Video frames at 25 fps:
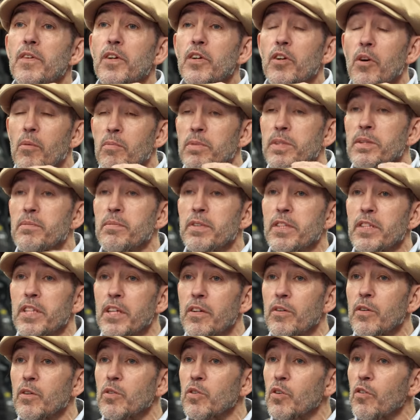composite
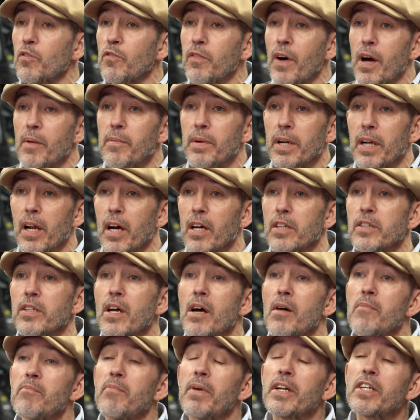materials or fiberglass,
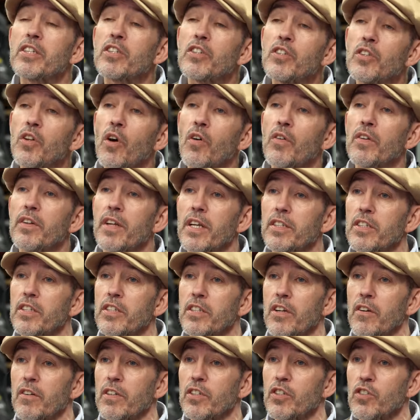but it's not
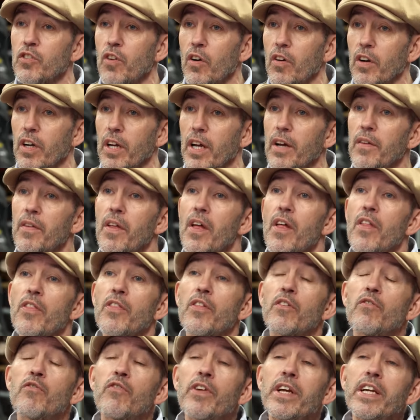necessarily stronger.
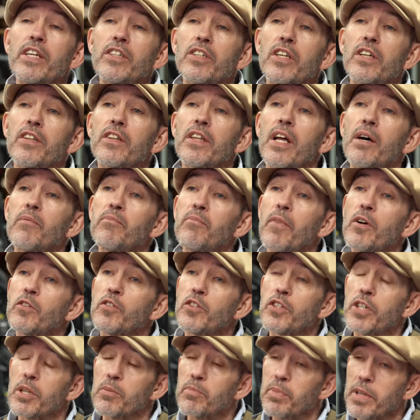The reason that
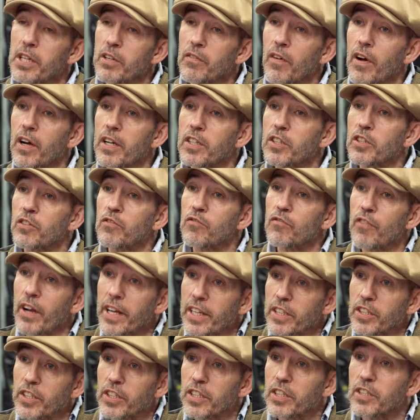MotoGP riders and
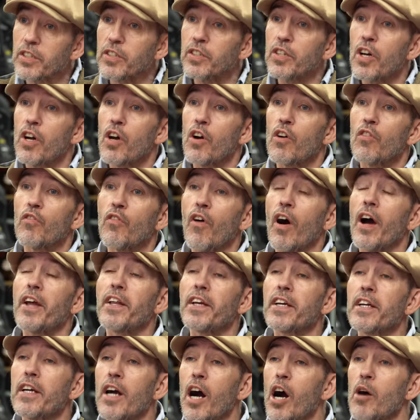racers ride
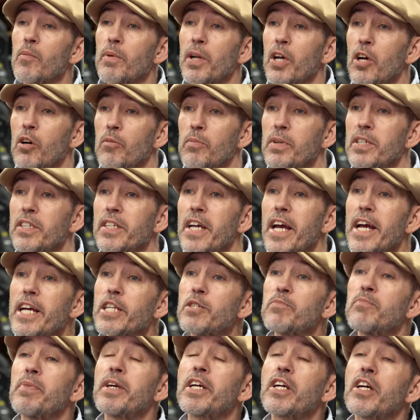in carbon helmets
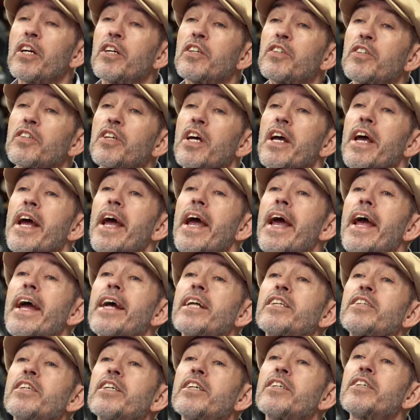is because
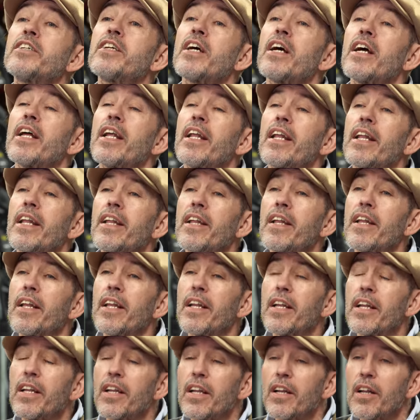it is
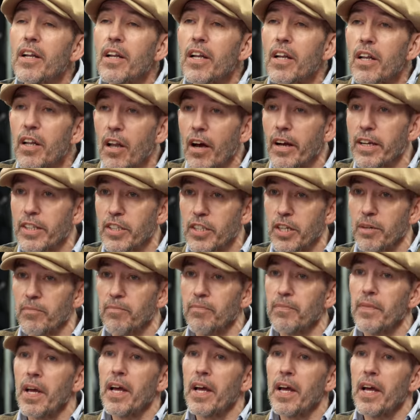lighter.